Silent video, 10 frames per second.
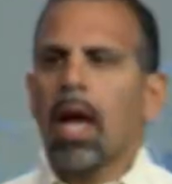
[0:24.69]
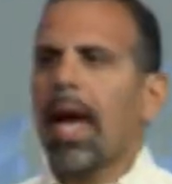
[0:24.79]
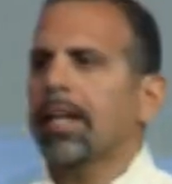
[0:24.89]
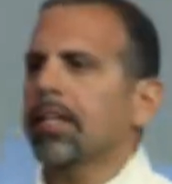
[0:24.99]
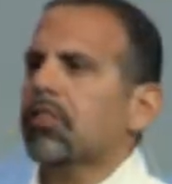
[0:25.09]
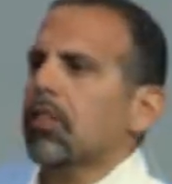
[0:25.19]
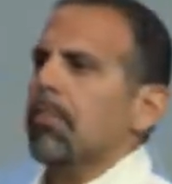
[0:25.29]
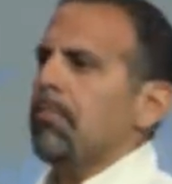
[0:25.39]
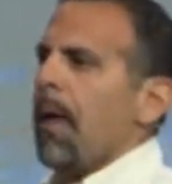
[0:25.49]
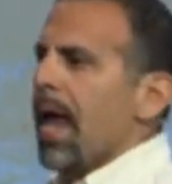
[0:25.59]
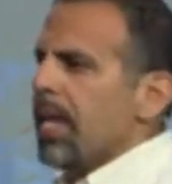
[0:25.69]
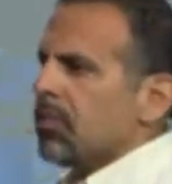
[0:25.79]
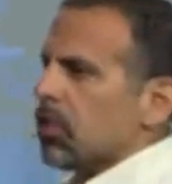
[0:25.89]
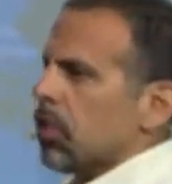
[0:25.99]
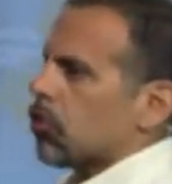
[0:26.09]
and it's an
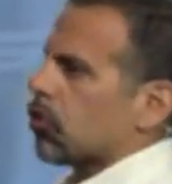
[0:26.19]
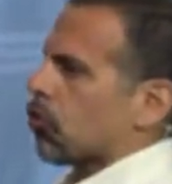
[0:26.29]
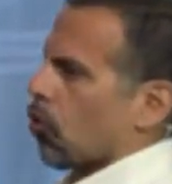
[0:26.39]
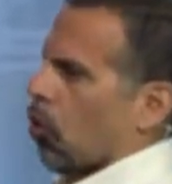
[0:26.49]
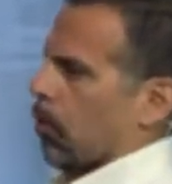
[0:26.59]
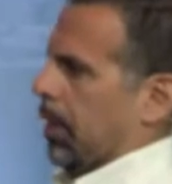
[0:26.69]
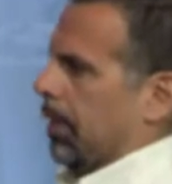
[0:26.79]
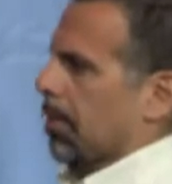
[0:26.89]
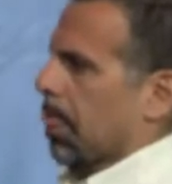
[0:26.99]
amazing story.